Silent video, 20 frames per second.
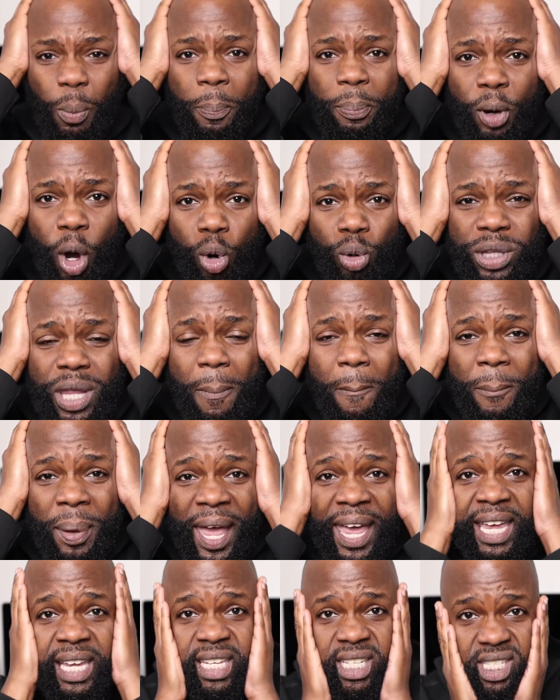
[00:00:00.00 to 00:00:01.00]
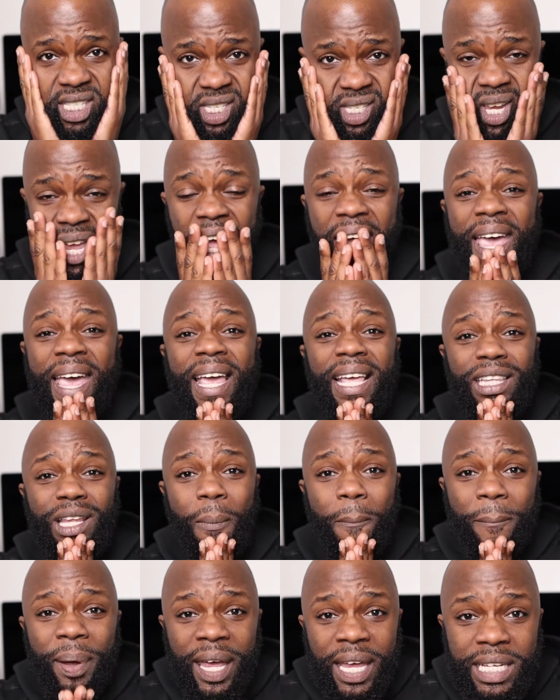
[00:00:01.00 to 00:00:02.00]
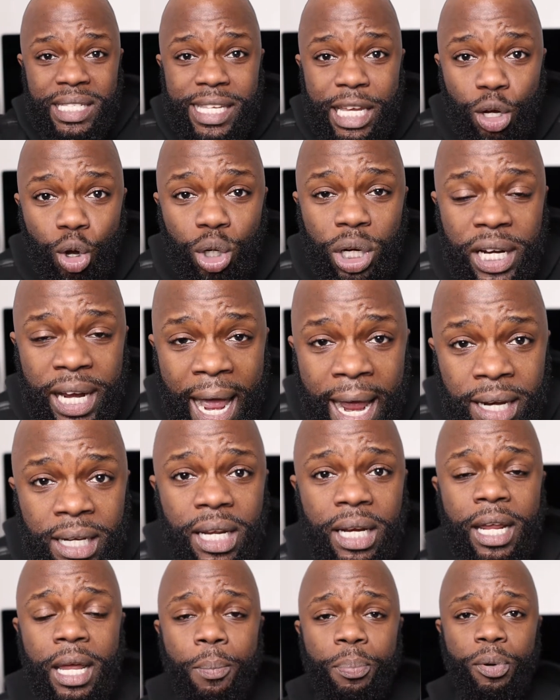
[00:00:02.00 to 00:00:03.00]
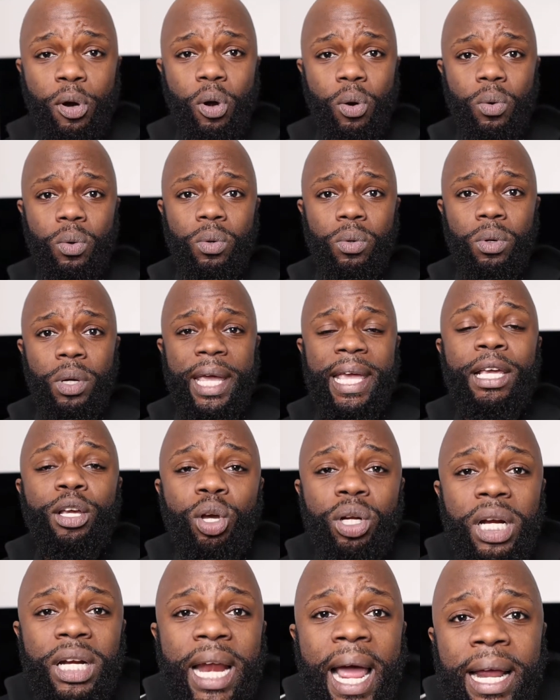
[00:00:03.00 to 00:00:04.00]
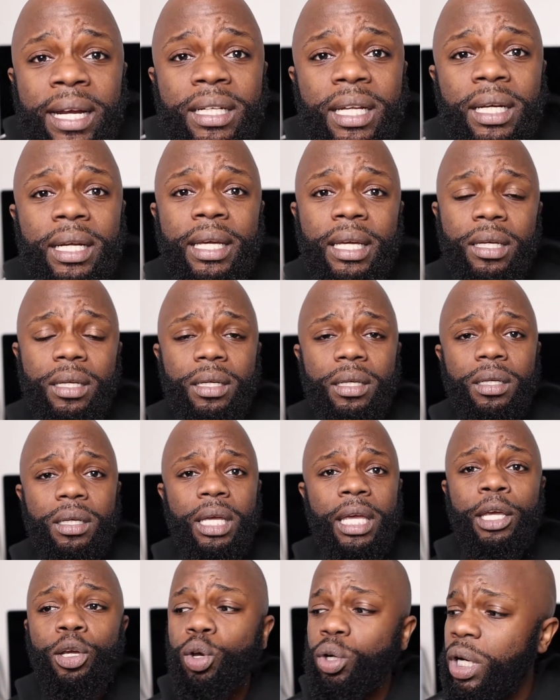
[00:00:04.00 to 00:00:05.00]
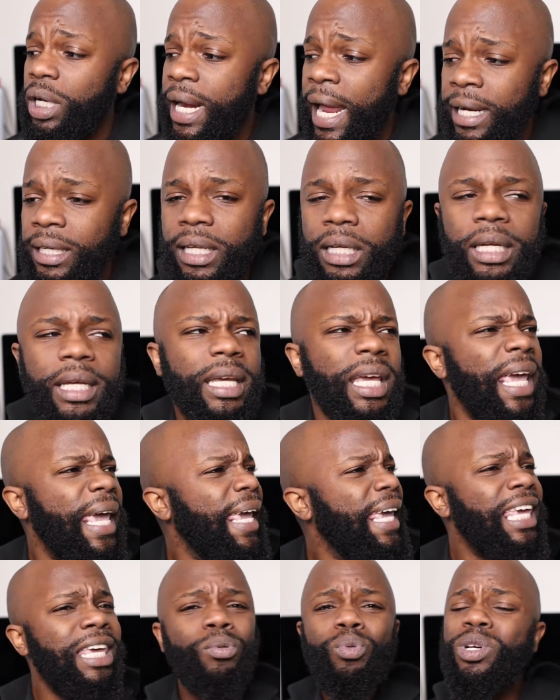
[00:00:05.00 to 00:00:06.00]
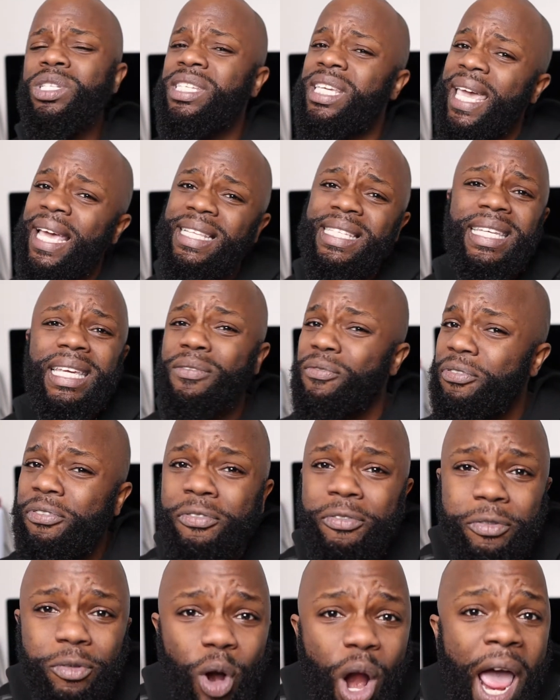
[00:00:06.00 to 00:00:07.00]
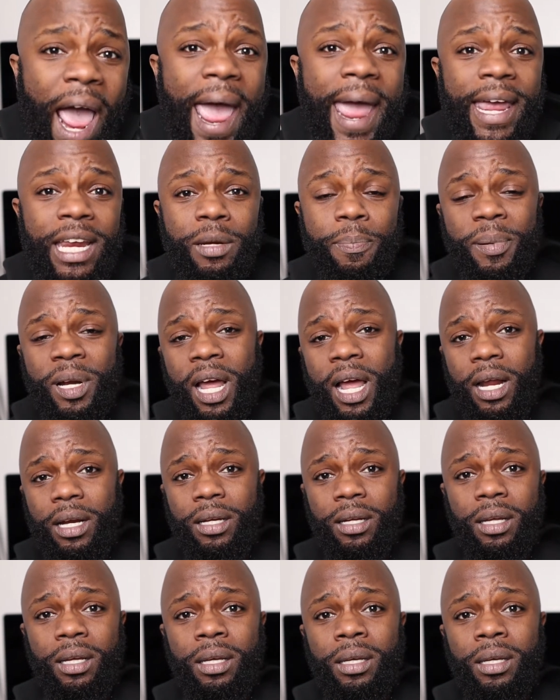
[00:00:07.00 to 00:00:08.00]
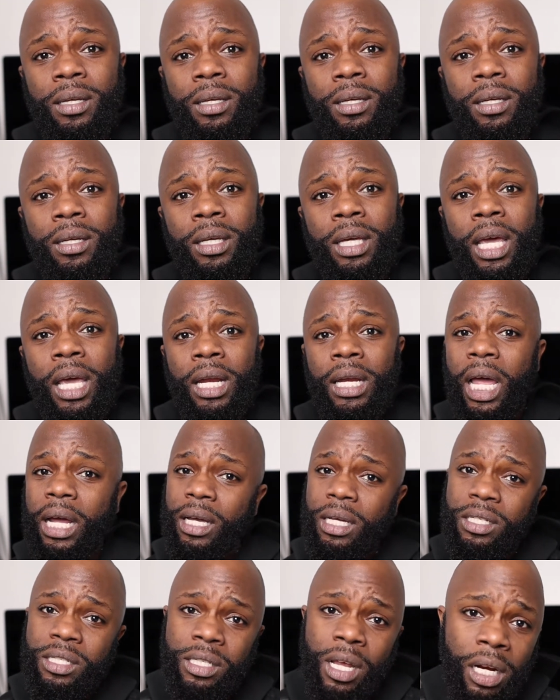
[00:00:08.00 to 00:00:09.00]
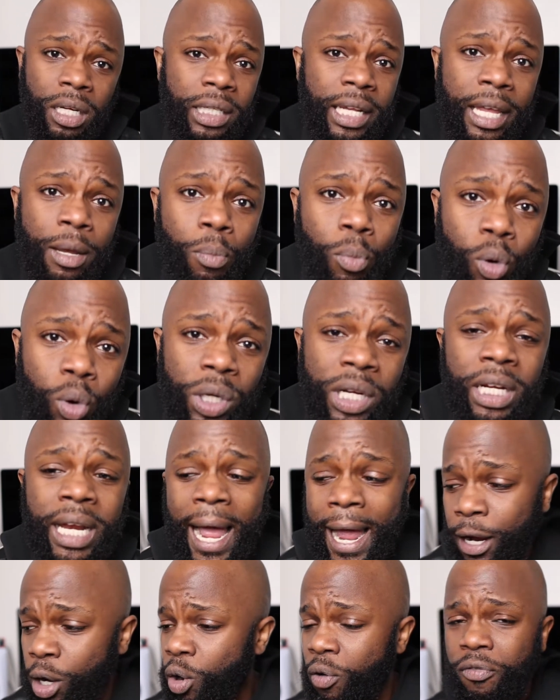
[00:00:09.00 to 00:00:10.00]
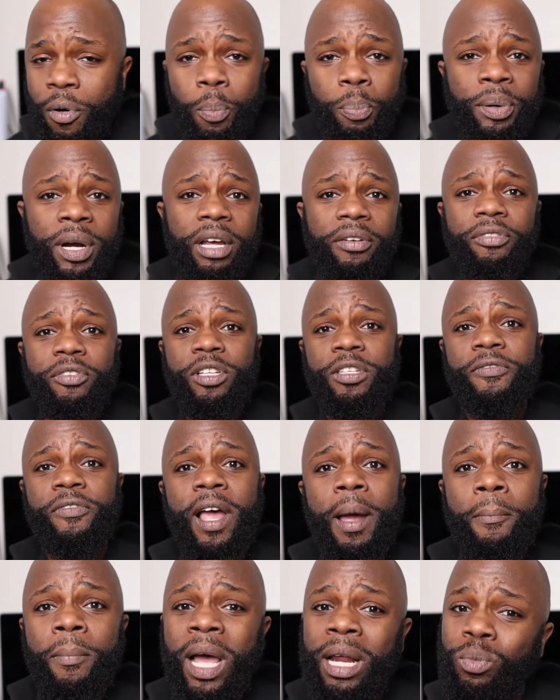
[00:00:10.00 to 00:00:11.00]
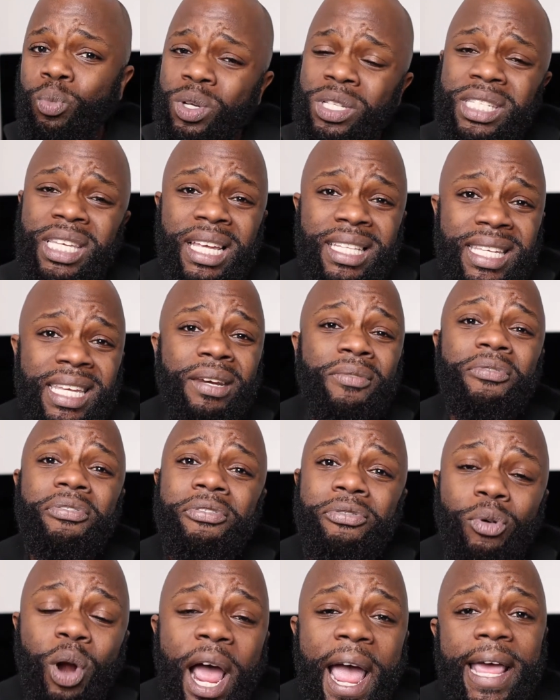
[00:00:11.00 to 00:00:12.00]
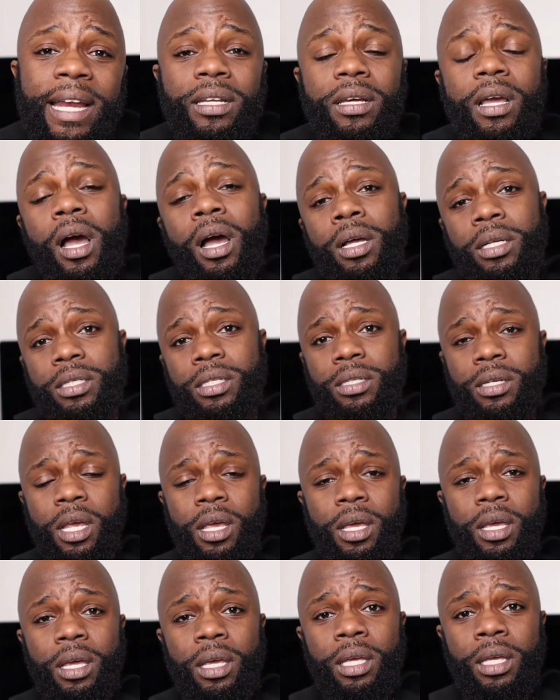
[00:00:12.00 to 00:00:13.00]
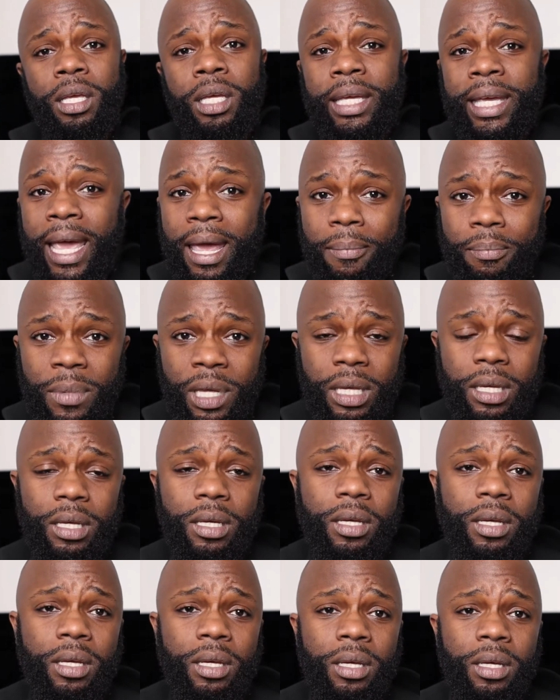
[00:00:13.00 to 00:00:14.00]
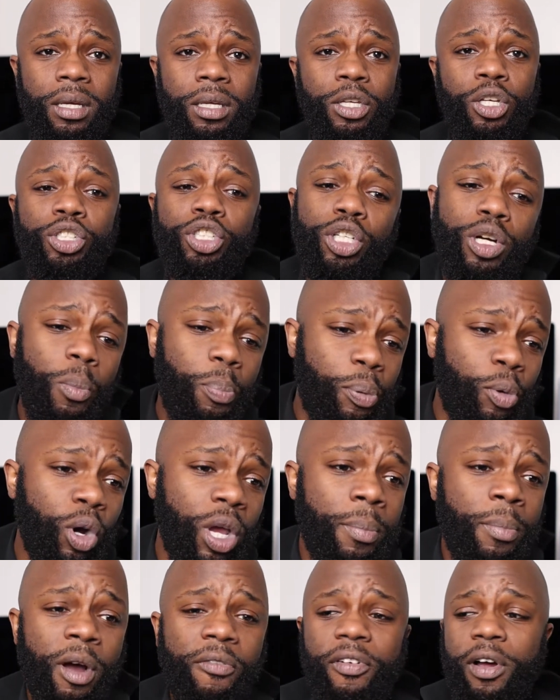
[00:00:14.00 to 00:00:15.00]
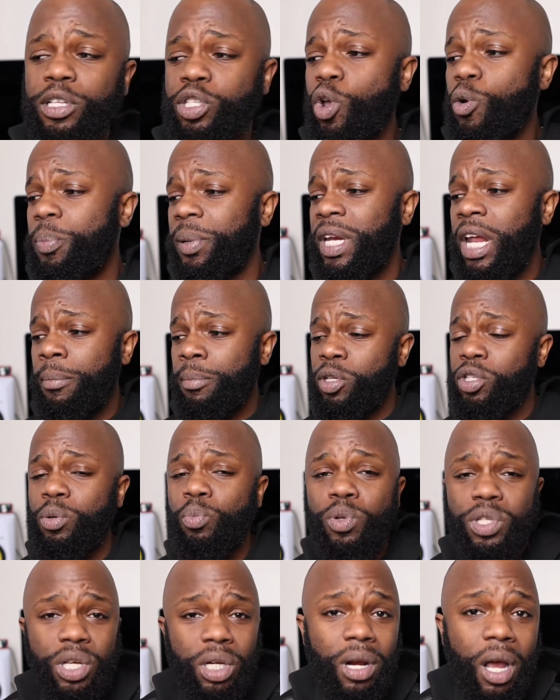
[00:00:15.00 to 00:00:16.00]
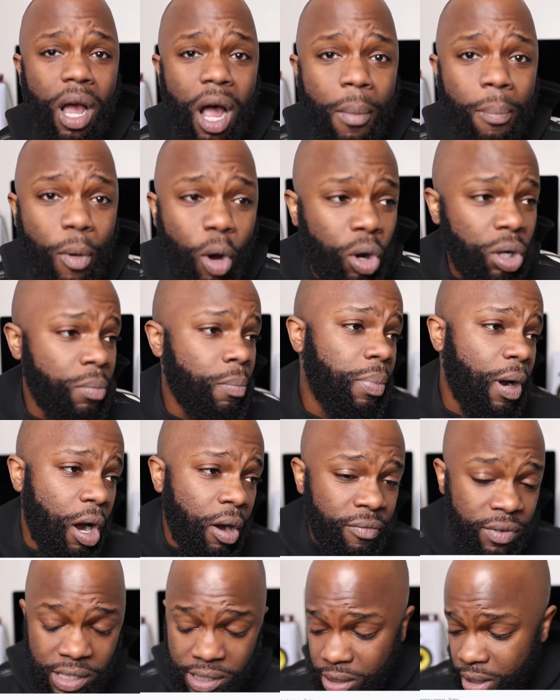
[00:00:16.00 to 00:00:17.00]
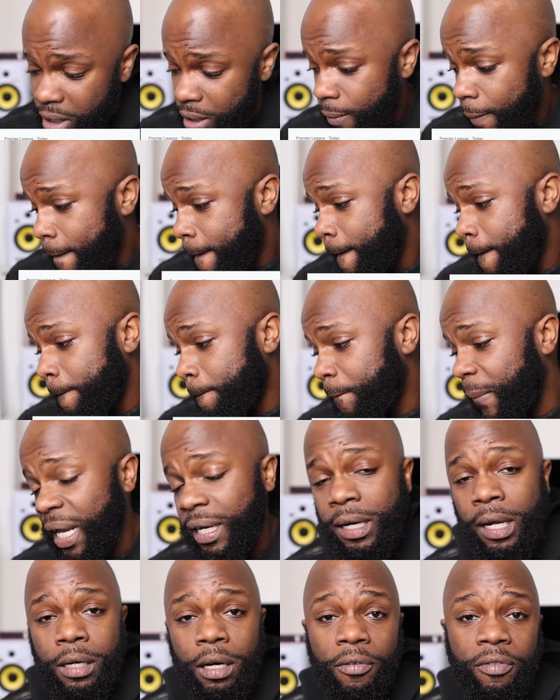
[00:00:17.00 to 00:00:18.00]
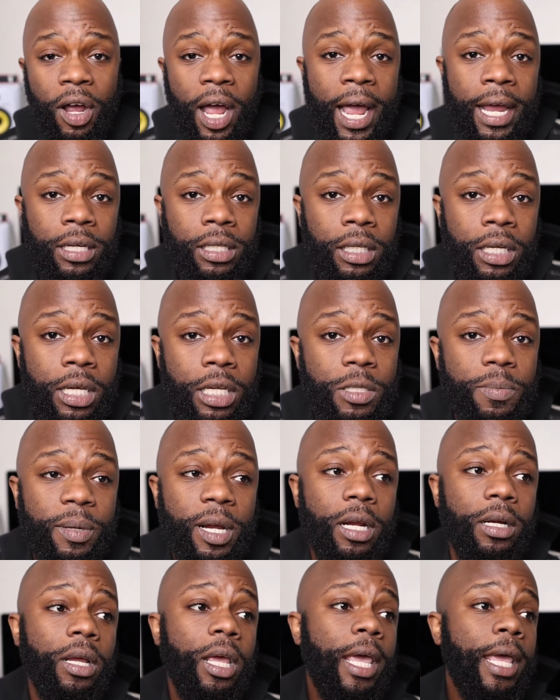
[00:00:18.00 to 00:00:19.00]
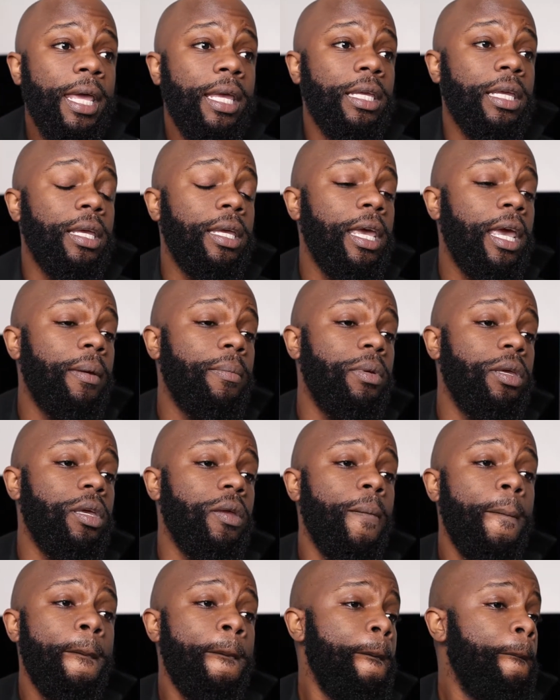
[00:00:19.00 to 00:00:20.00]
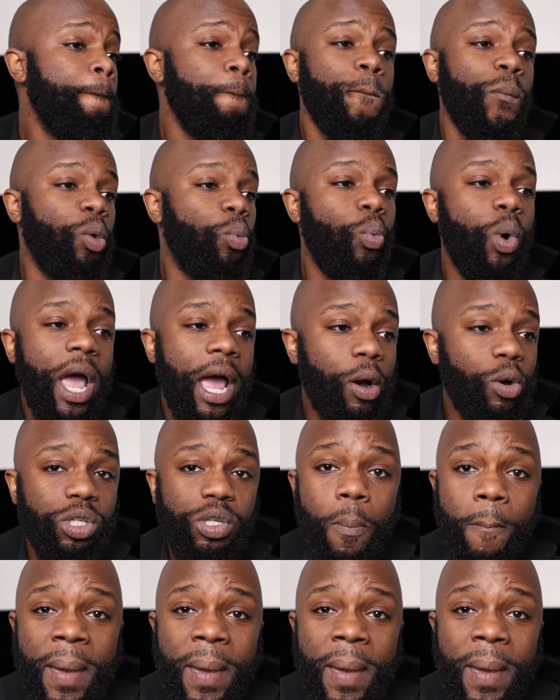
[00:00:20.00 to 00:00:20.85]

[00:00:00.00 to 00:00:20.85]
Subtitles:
Bro, the pace, he couldn't handle it, bro. He couldn't handle it. He was getting fried, blood. Yeah, like a Sunday morning hangover breakfast, fam. Man was getting fried, cuz. You get me? You should have brought him off. I was hoping Emerson was going to come on, but obviously, man had other ideas, blood. You get me? What else?